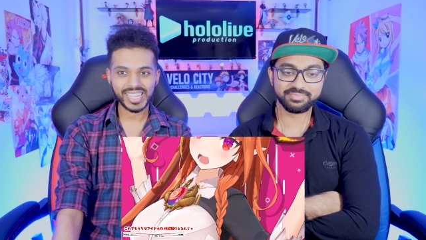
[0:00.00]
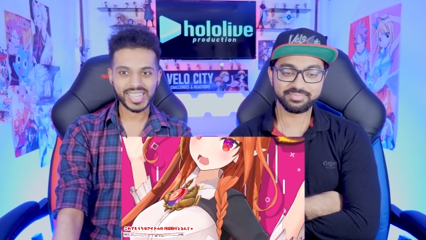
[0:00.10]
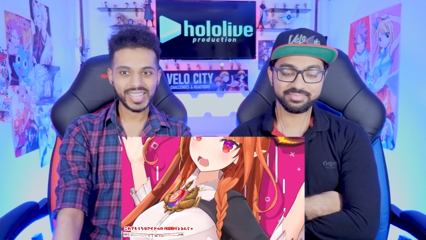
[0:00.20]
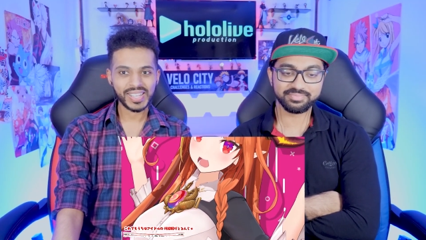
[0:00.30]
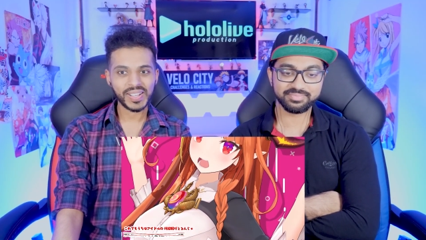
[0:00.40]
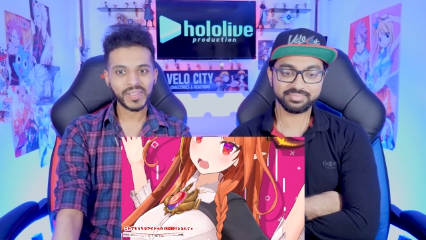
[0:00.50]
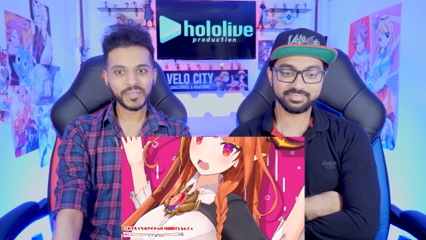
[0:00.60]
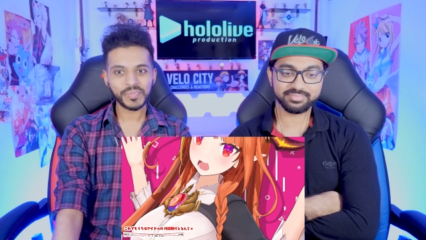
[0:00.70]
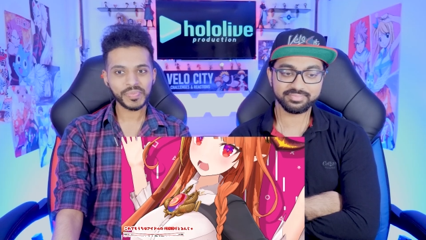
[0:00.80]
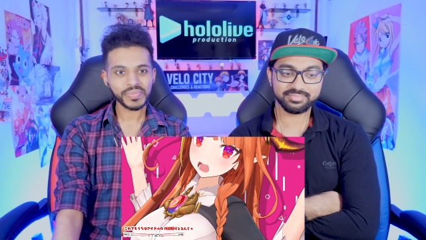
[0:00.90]

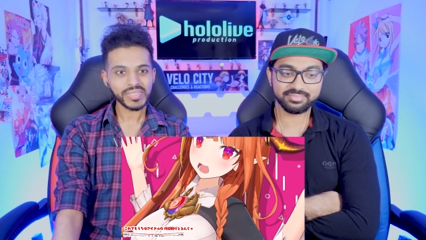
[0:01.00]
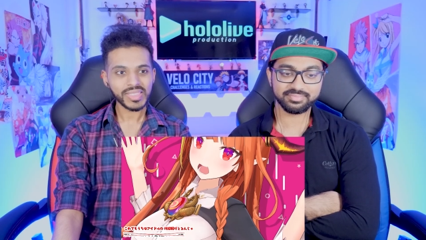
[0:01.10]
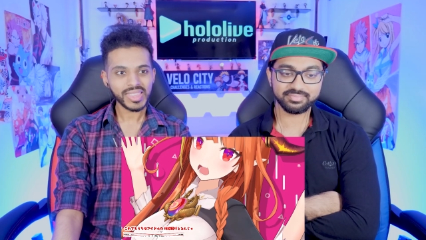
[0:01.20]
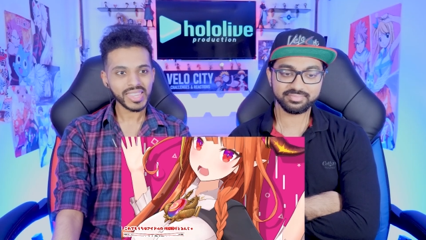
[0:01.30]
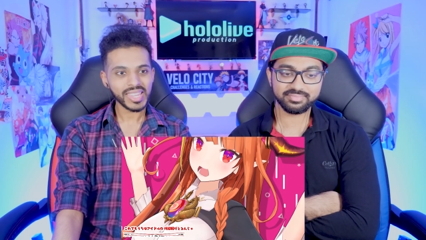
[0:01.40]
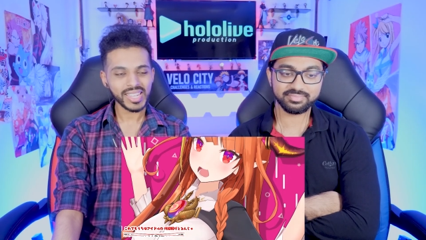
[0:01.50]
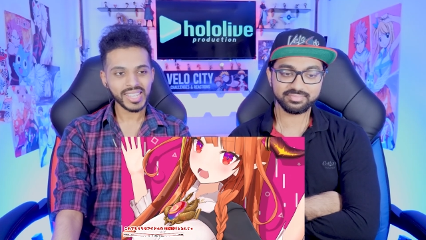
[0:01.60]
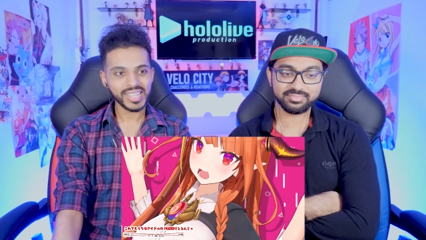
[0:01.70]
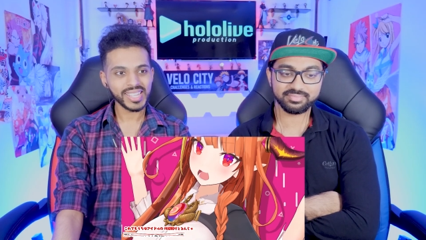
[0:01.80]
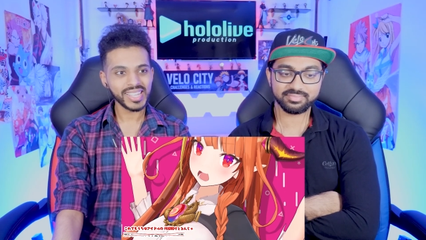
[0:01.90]

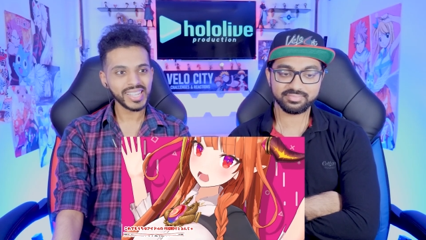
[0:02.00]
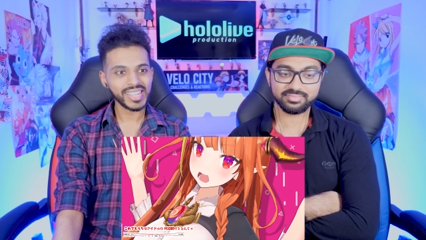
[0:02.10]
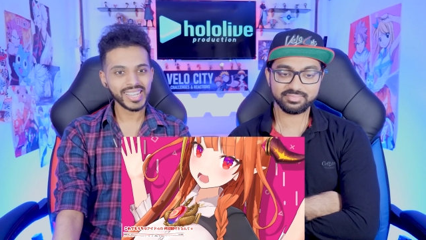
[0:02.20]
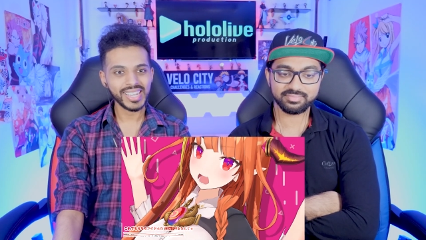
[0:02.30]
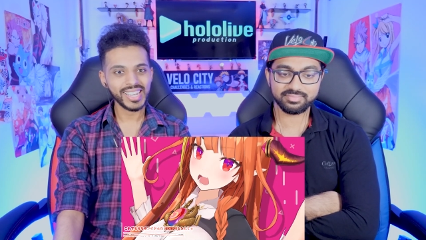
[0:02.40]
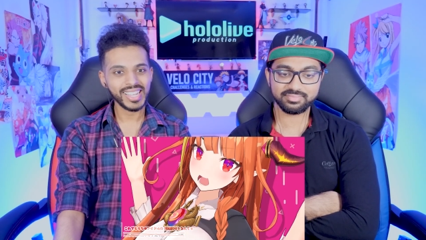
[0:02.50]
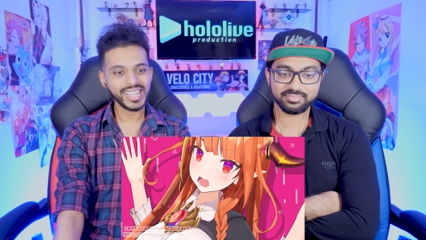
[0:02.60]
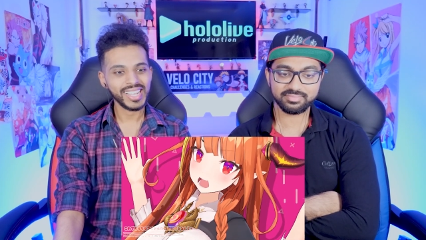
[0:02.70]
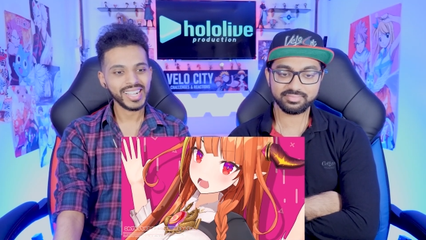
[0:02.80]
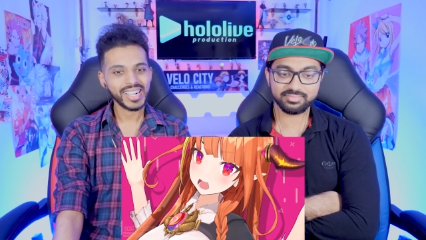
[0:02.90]

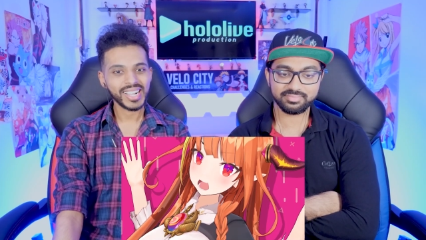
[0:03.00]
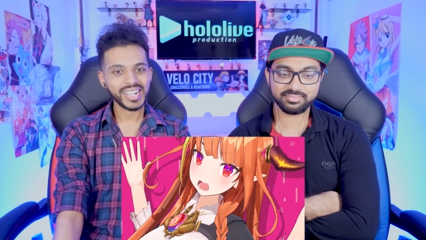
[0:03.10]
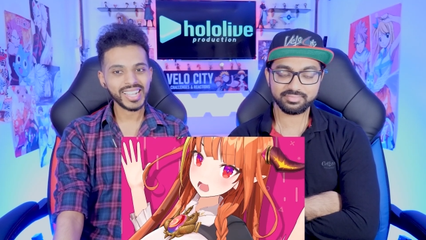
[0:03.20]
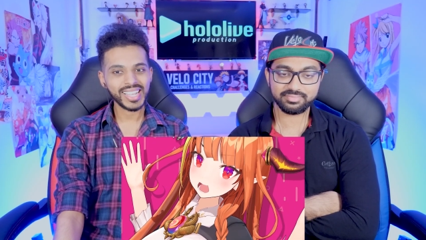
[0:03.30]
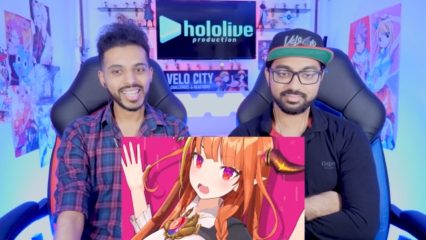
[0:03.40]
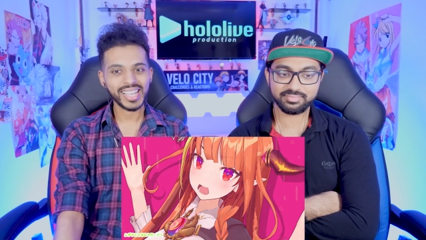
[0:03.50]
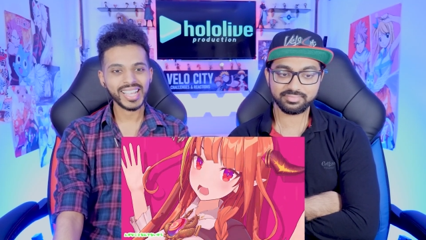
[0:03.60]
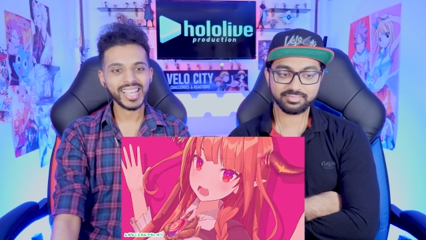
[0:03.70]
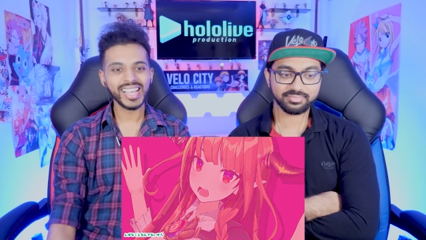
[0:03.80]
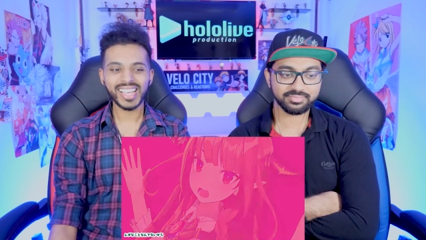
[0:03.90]

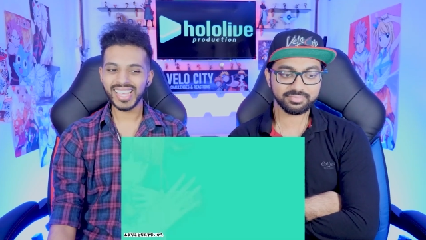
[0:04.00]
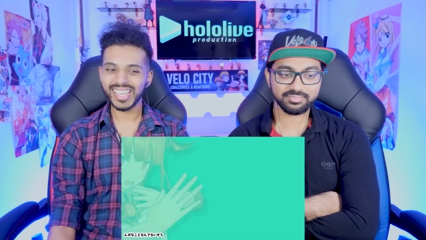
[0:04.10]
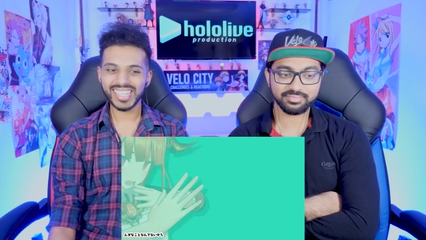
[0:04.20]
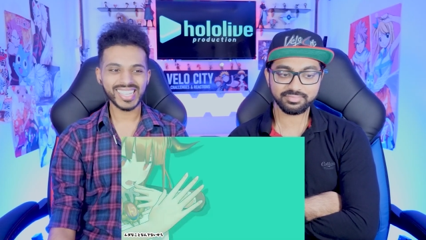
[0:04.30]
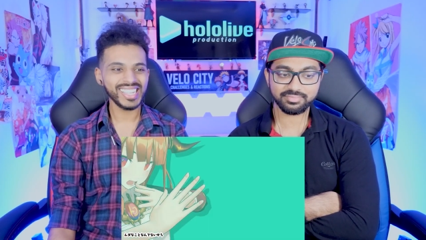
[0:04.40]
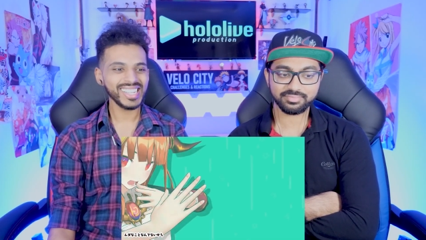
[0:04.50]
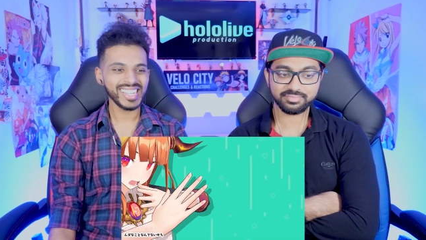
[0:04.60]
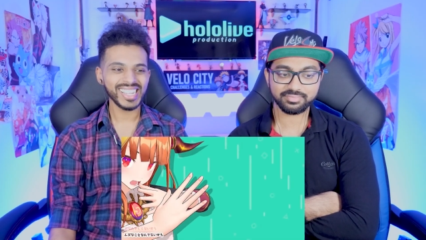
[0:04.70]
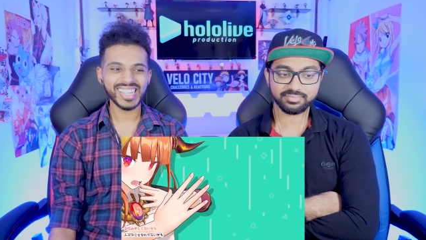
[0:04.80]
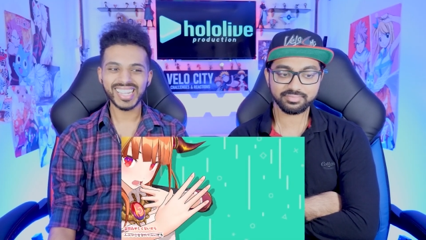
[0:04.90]

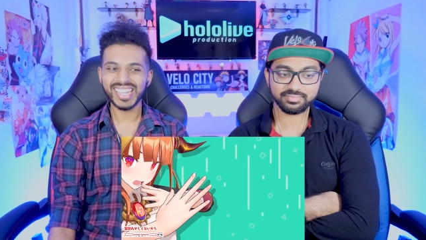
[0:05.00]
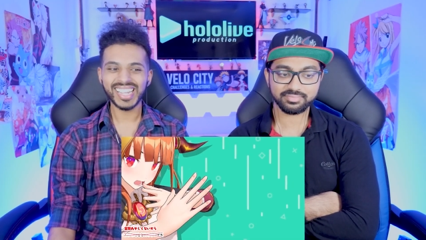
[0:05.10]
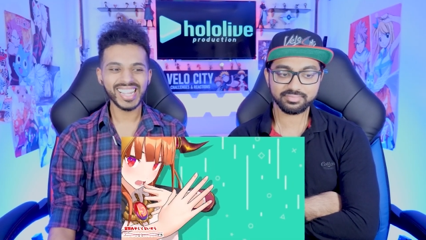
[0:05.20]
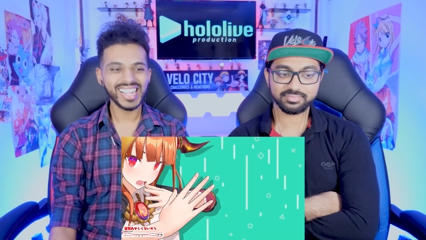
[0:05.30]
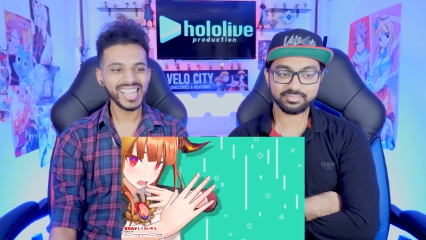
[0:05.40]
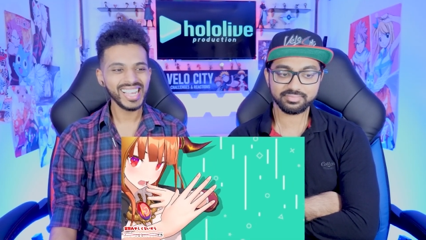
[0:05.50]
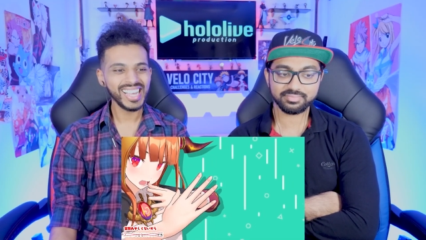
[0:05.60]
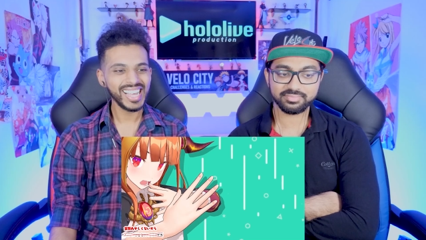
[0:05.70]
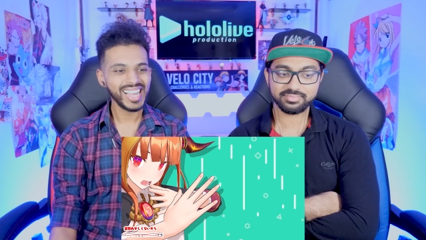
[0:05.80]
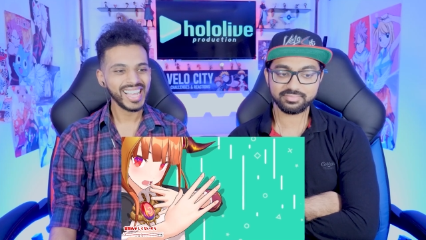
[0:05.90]

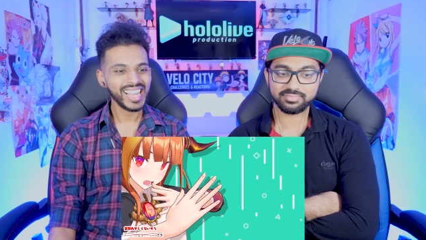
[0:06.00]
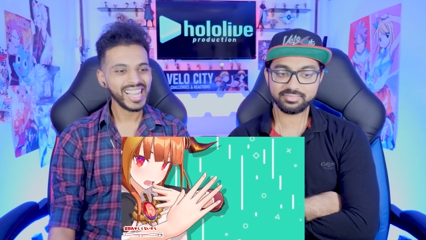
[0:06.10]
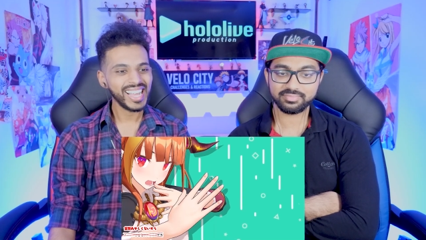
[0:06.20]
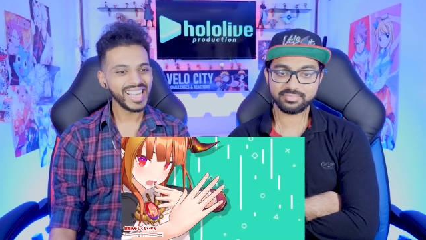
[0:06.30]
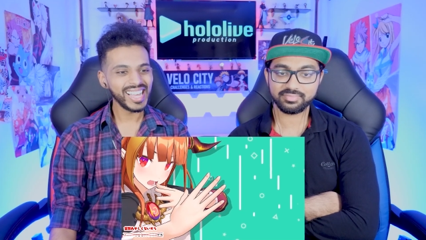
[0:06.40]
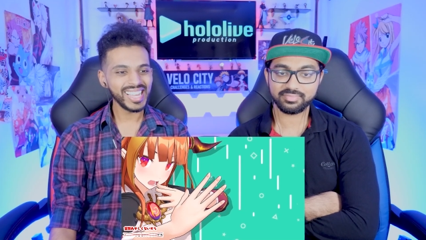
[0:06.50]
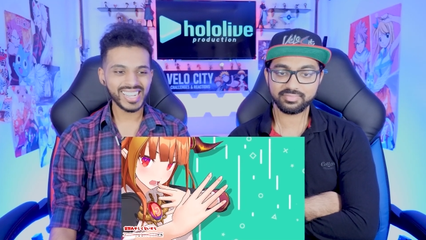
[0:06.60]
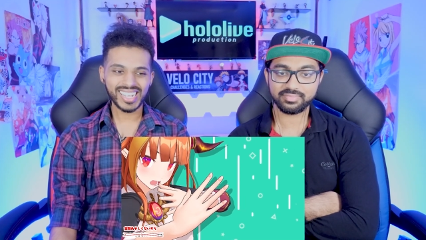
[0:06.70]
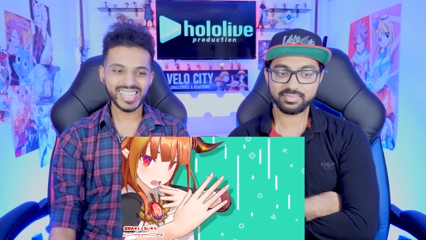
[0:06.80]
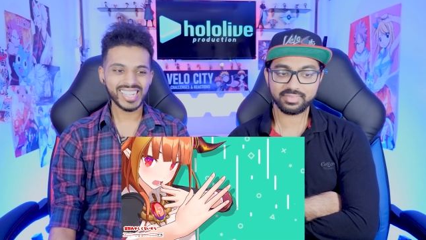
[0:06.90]

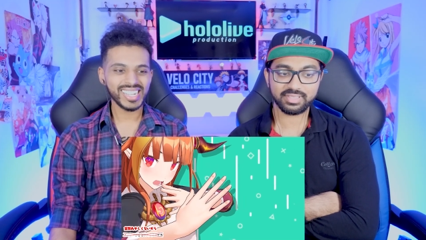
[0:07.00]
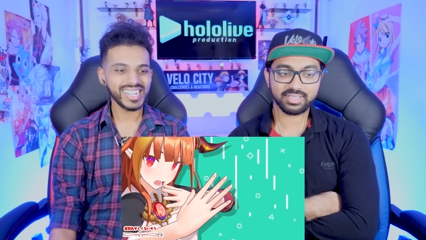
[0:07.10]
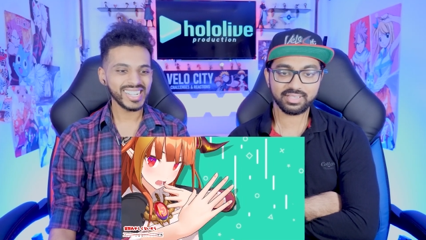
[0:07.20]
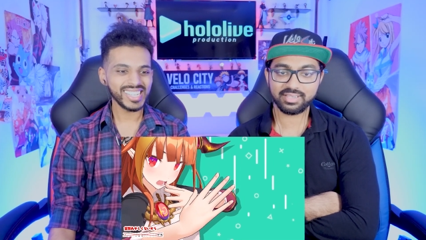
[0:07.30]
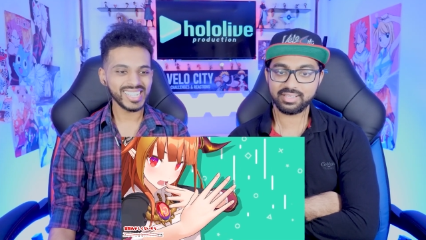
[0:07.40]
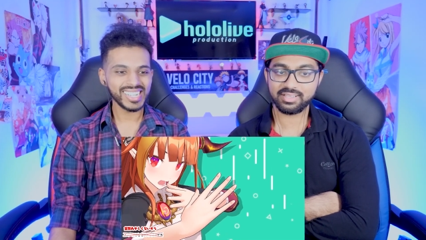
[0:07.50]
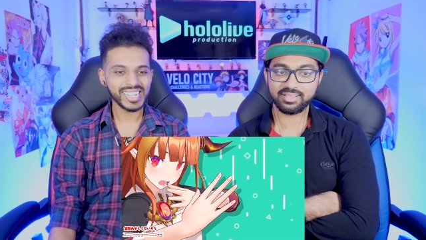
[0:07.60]
(no one is talking)